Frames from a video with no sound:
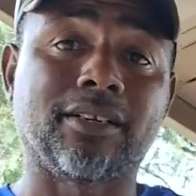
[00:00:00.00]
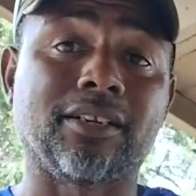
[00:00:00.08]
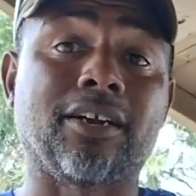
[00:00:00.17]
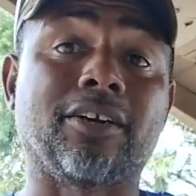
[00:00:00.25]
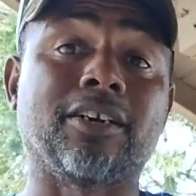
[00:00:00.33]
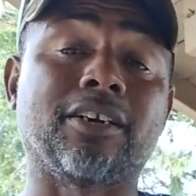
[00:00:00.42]

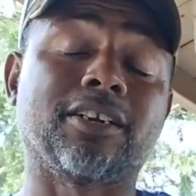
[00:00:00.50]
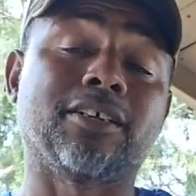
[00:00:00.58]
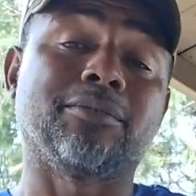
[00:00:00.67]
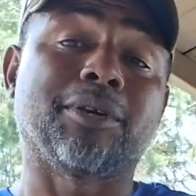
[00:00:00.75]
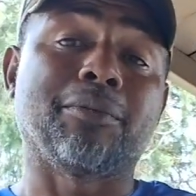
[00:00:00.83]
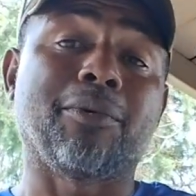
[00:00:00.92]
Learning a little
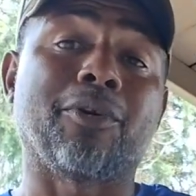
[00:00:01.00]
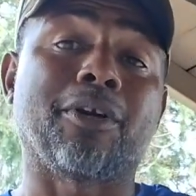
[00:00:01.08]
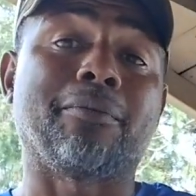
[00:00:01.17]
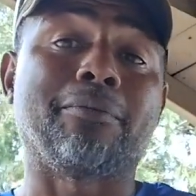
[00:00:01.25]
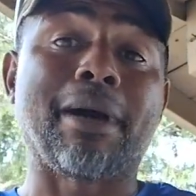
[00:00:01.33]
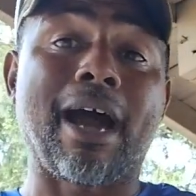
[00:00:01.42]
bit more
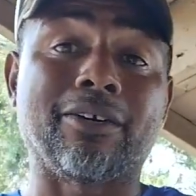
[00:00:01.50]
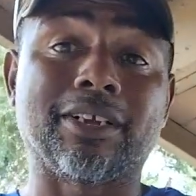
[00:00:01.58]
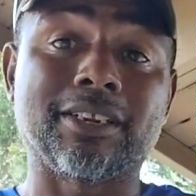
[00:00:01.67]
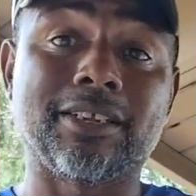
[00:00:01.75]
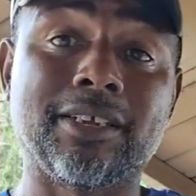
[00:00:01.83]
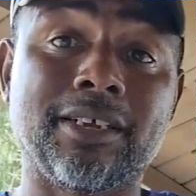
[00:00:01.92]
about it,
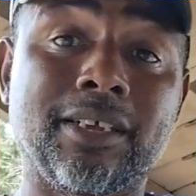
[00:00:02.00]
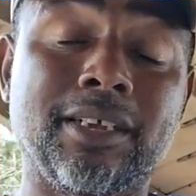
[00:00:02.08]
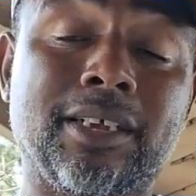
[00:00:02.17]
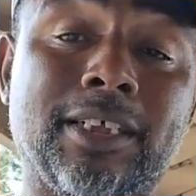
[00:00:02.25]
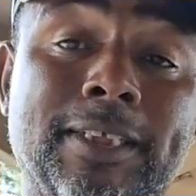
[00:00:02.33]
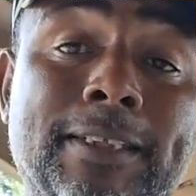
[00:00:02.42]

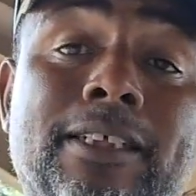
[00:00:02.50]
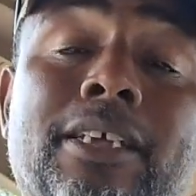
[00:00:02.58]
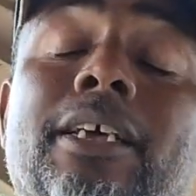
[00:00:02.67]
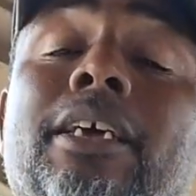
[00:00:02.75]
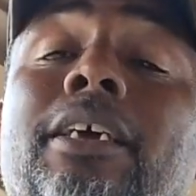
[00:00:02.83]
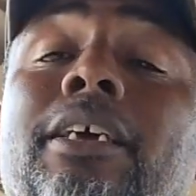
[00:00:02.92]

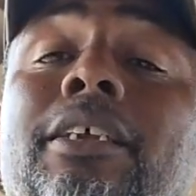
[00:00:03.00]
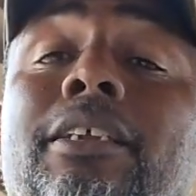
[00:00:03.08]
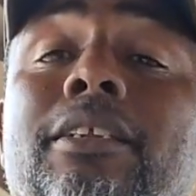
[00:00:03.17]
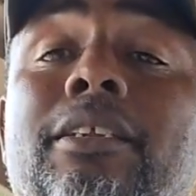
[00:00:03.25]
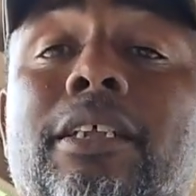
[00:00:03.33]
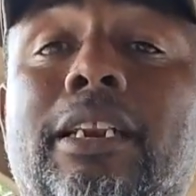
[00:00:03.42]
and
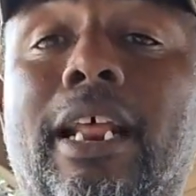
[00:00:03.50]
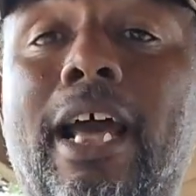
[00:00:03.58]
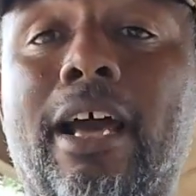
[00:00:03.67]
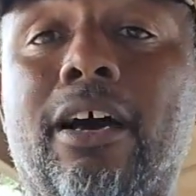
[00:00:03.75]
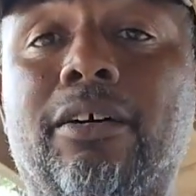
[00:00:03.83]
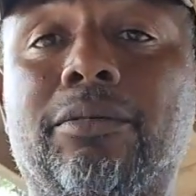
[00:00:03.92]

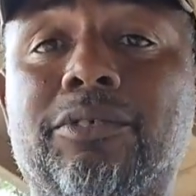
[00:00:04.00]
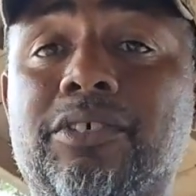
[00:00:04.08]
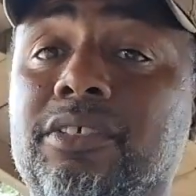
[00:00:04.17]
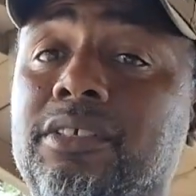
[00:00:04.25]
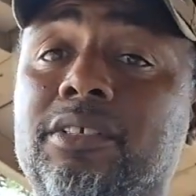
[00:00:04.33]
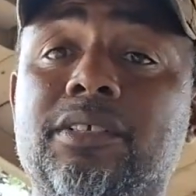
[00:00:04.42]
now I'm
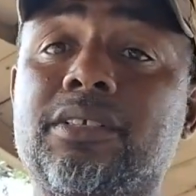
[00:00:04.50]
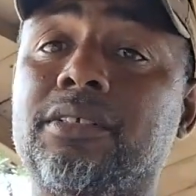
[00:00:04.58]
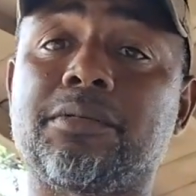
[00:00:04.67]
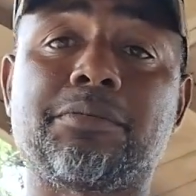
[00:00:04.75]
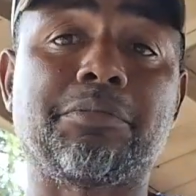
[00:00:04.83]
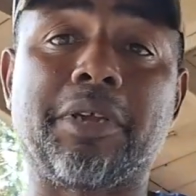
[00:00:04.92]
just
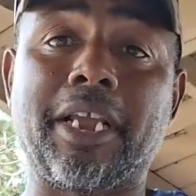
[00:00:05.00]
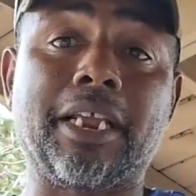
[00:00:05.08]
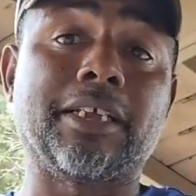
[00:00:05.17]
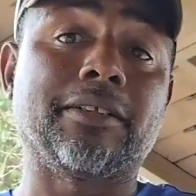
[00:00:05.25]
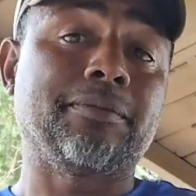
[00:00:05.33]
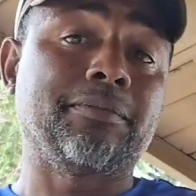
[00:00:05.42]
in it.